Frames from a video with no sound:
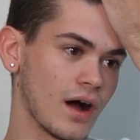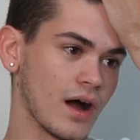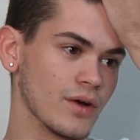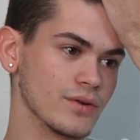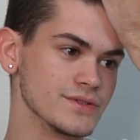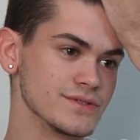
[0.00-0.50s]

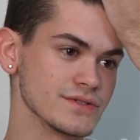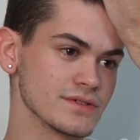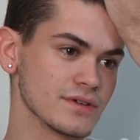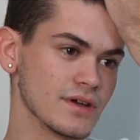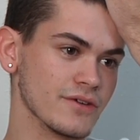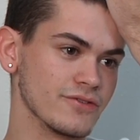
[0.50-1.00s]
I was
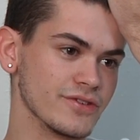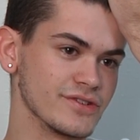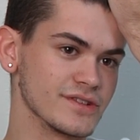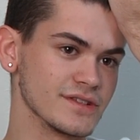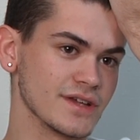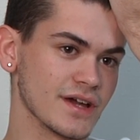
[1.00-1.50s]

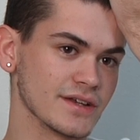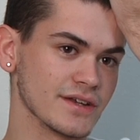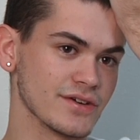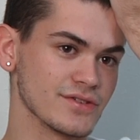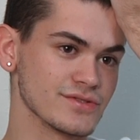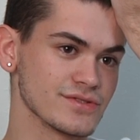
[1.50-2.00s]
officially
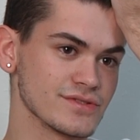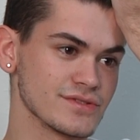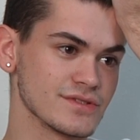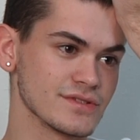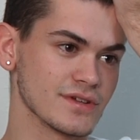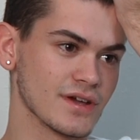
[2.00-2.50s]

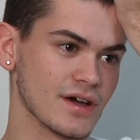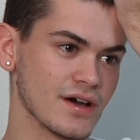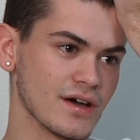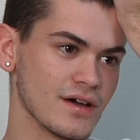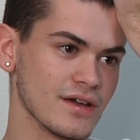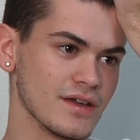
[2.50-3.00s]
diagnosed
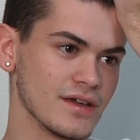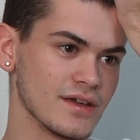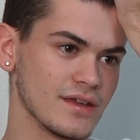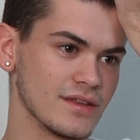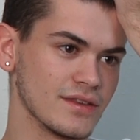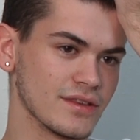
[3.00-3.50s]

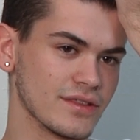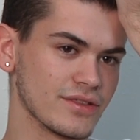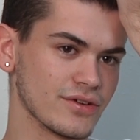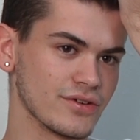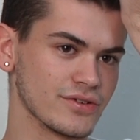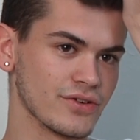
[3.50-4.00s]
in
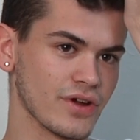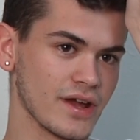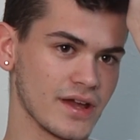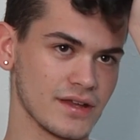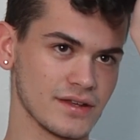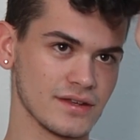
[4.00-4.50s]
third
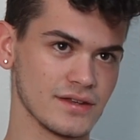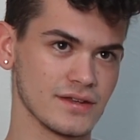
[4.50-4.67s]
grade.